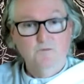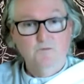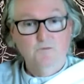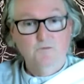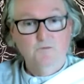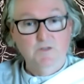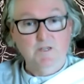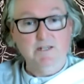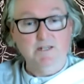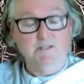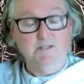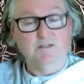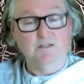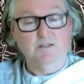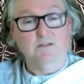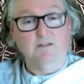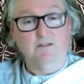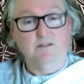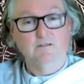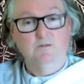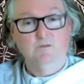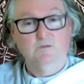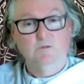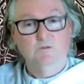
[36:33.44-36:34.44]
feed each other.
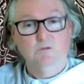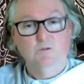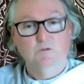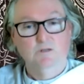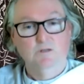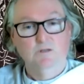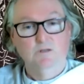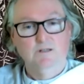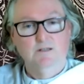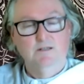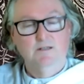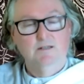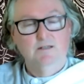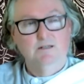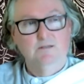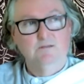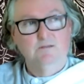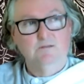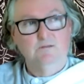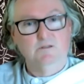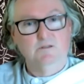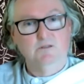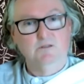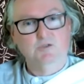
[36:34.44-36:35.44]

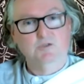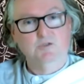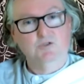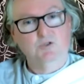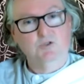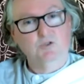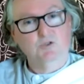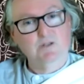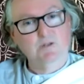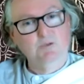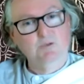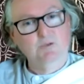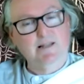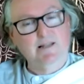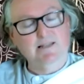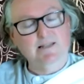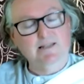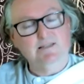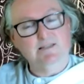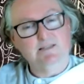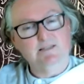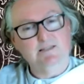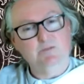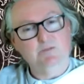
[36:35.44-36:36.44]
Joy
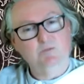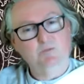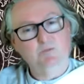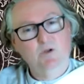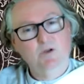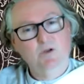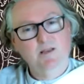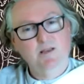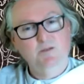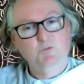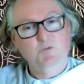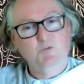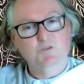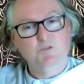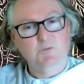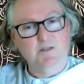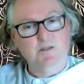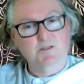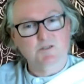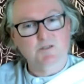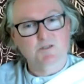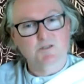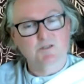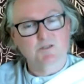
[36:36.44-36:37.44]
relaxes the mind, which
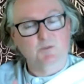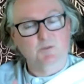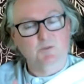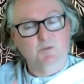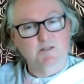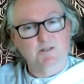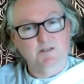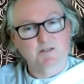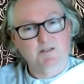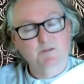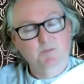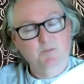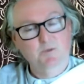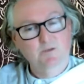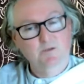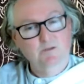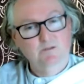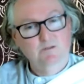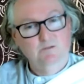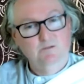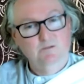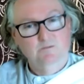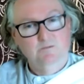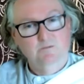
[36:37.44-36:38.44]
makes shamatha deeper.
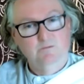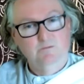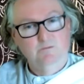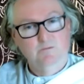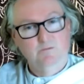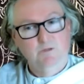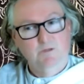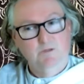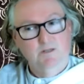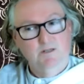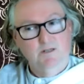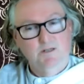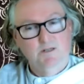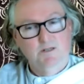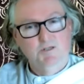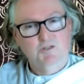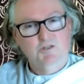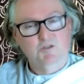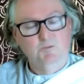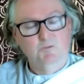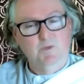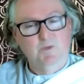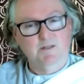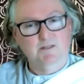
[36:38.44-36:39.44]

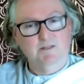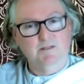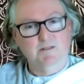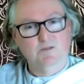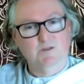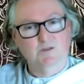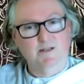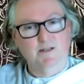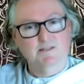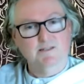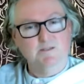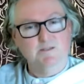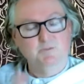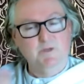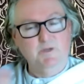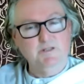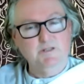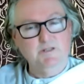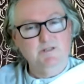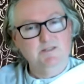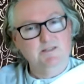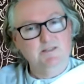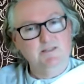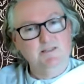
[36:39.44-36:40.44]
Shamatha creates
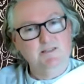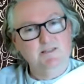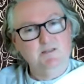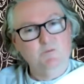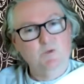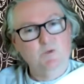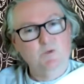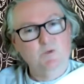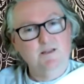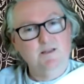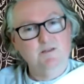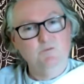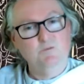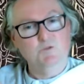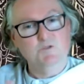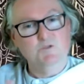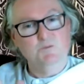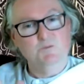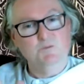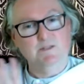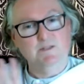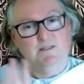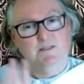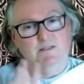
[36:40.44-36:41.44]
spaciousness in the mind,
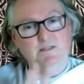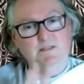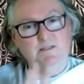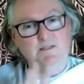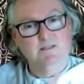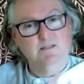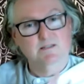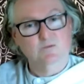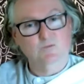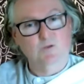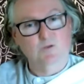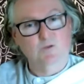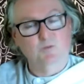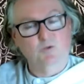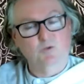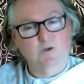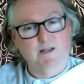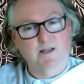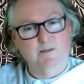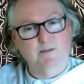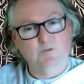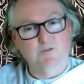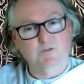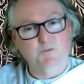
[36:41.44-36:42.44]
which means we're more
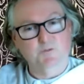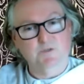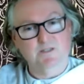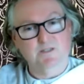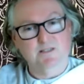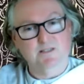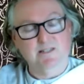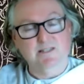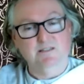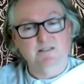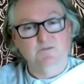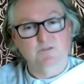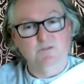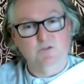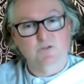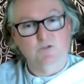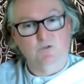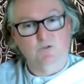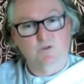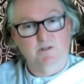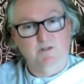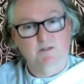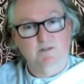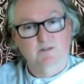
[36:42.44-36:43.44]
able to perceive the
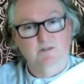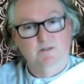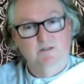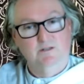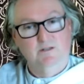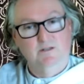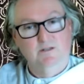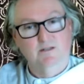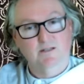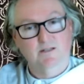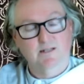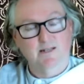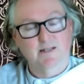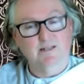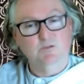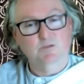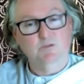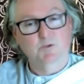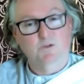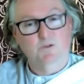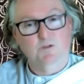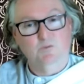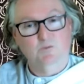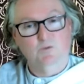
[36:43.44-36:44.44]
joy, connect
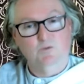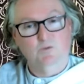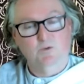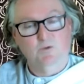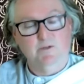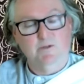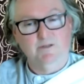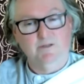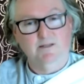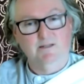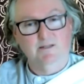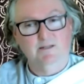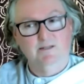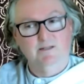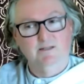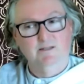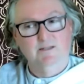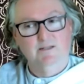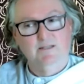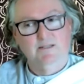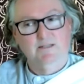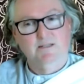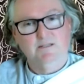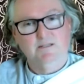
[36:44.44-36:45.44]
with it more quickly.
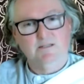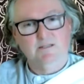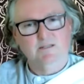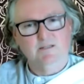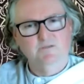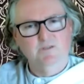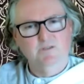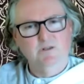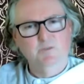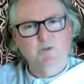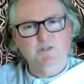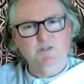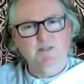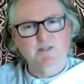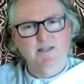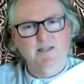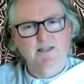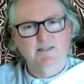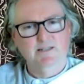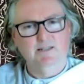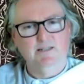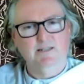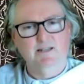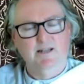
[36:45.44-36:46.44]
So they're very much
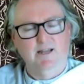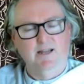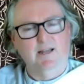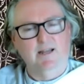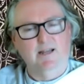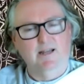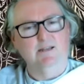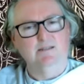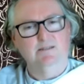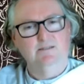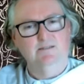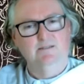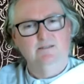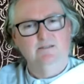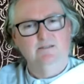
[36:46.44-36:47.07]
hand in hand.